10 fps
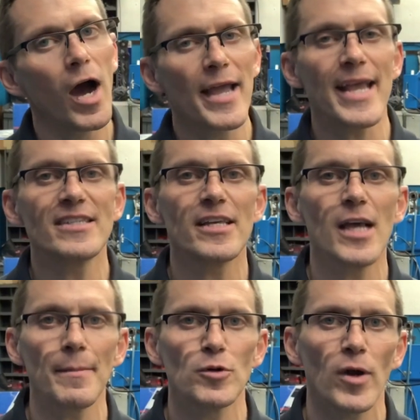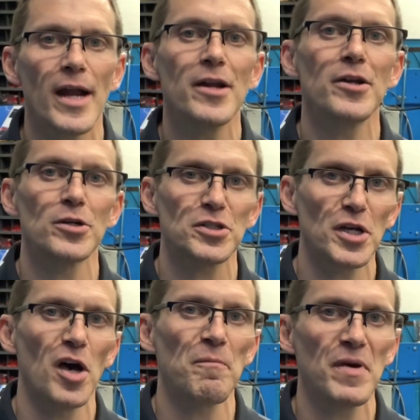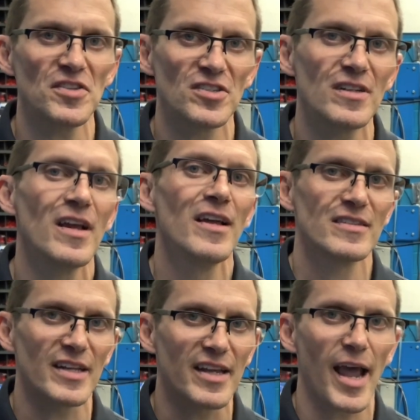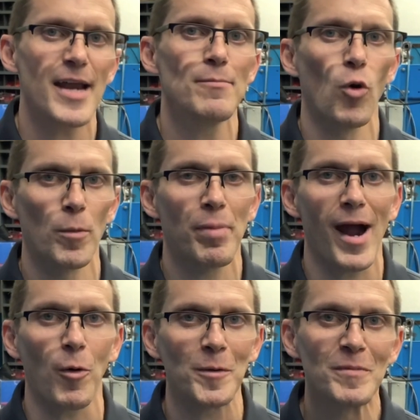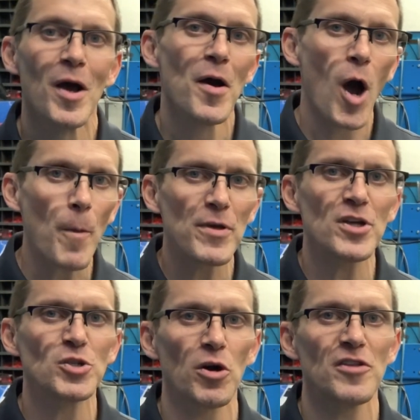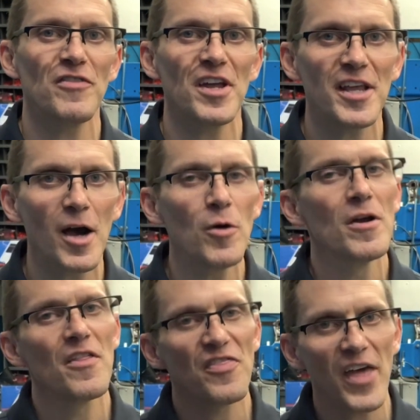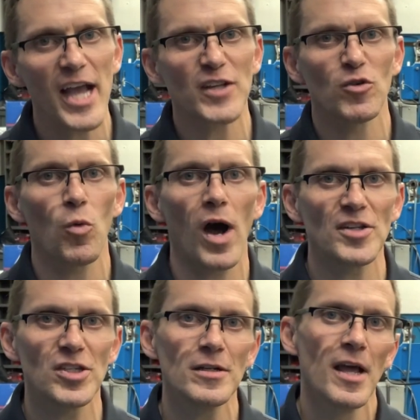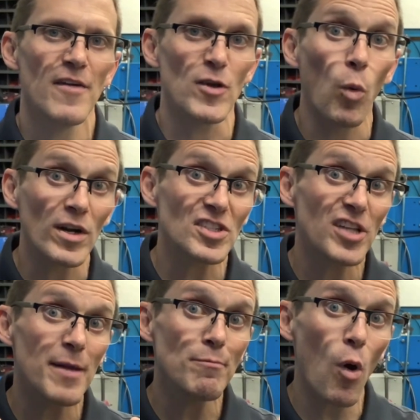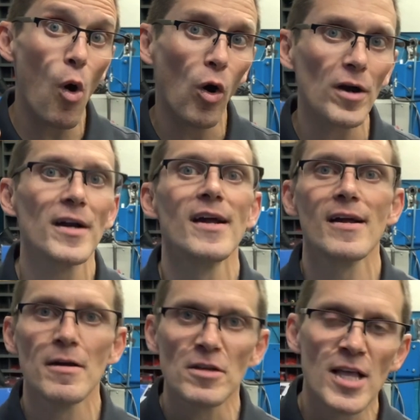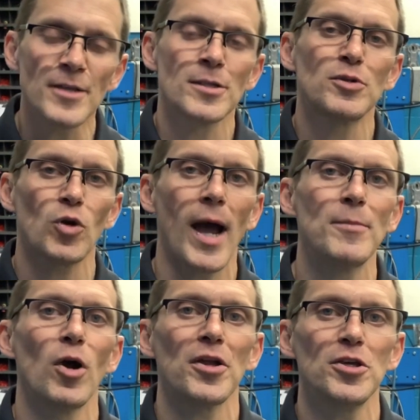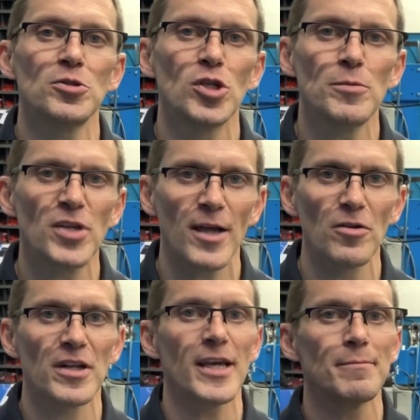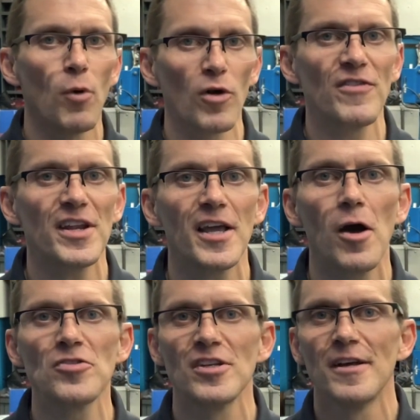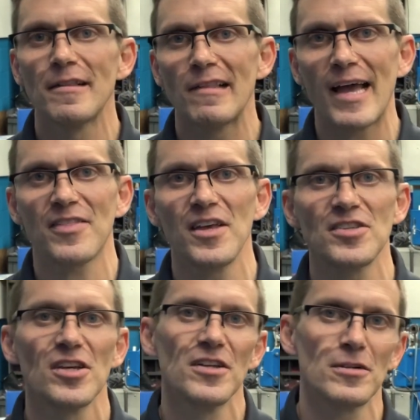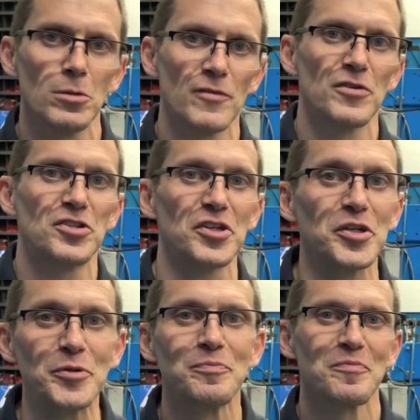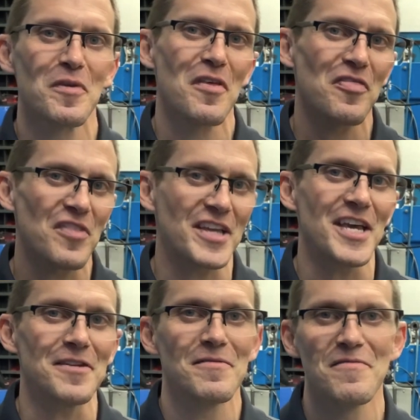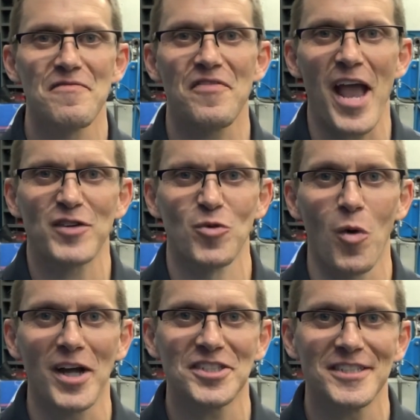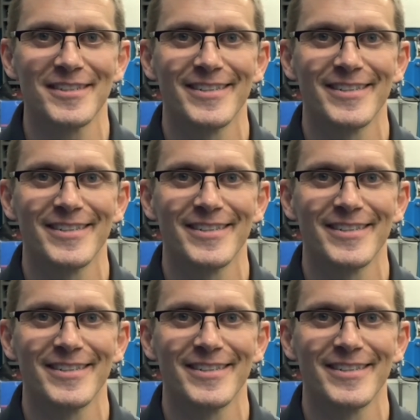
Easy upgrade to your shelf piston to gain more power. Hope you enjoyed the video. Thanks for watching. If you want to see more, hit subscribe to our YouTube channel to get more videos like this delivered to you. Again, thanks for watching.